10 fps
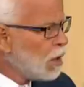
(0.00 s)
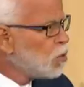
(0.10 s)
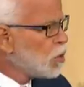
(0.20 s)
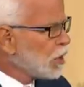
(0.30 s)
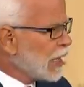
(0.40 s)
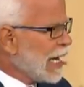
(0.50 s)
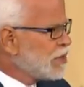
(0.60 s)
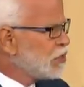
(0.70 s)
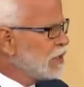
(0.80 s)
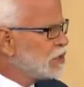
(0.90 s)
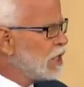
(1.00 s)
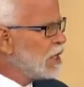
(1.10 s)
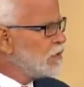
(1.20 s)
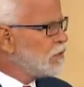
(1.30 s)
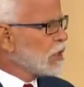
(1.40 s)
work ethics
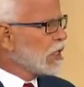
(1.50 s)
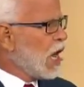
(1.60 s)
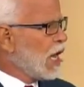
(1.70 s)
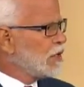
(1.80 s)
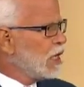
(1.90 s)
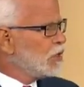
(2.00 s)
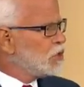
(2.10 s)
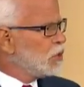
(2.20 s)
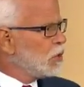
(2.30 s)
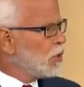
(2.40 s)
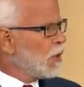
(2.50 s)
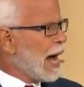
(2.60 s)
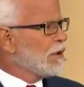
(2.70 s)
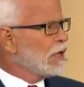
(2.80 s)
for God, to go out